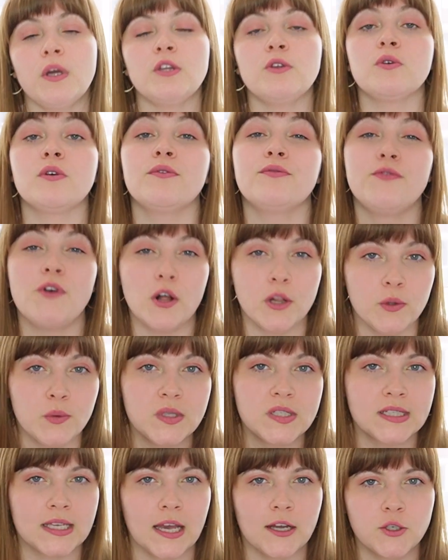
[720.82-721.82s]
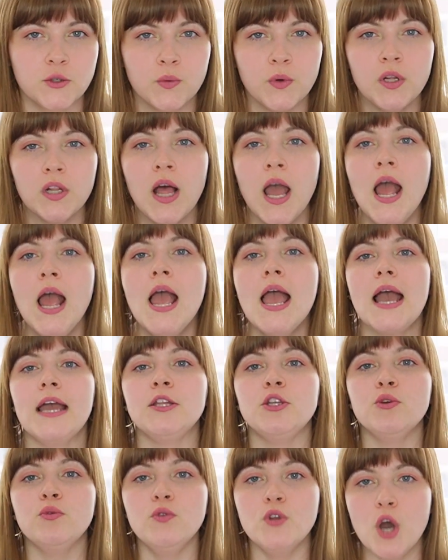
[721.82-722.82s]
and you can follow a schedule
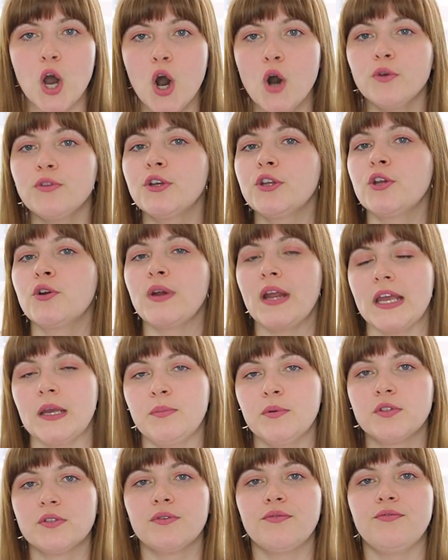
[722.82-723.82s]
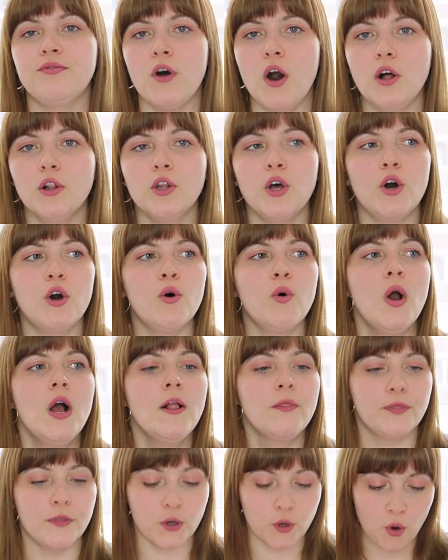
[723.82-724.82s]
and you know that you're able to follow
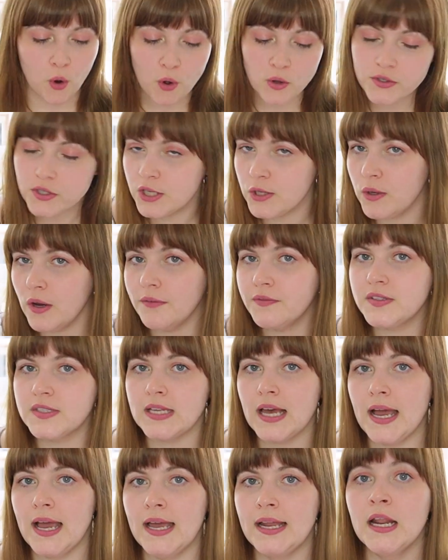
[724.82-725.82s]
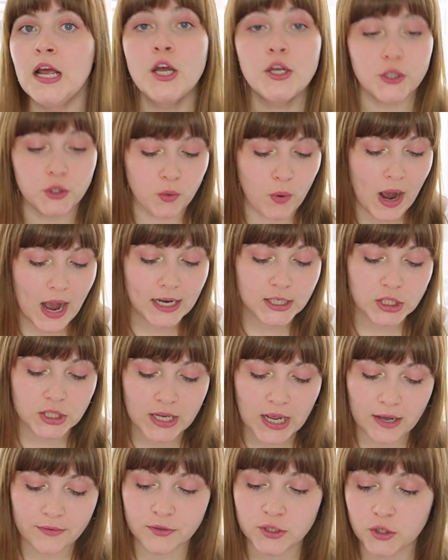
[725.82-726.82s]
the goals that you have set. You actually
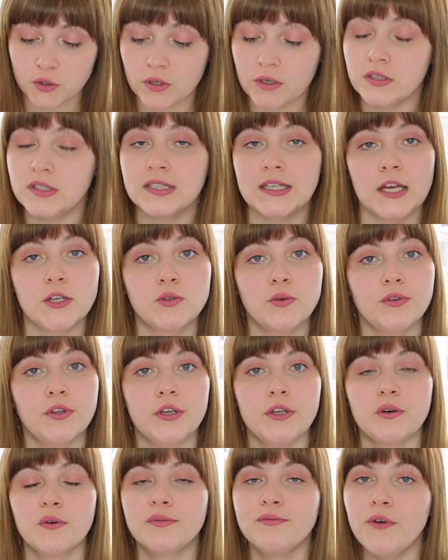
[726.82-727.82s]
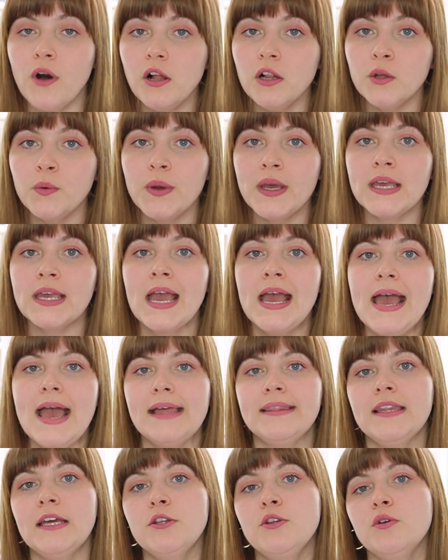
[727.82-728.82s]
have a strict schedule that you're following following,
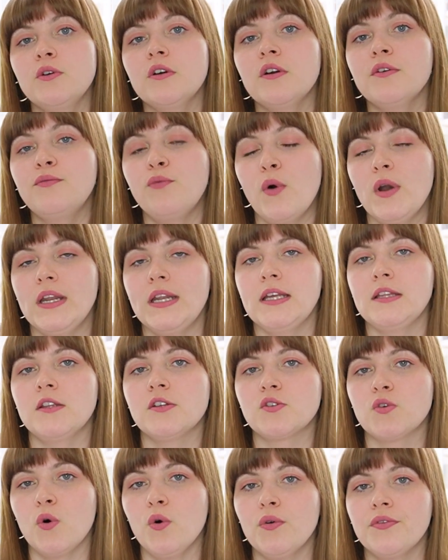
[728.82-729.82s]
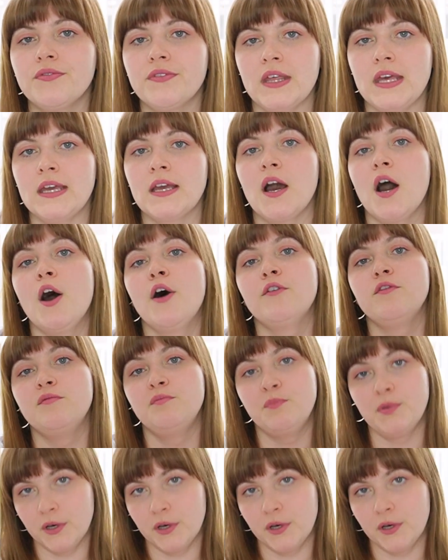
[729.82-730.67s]
and then you're avoiding this whole thing of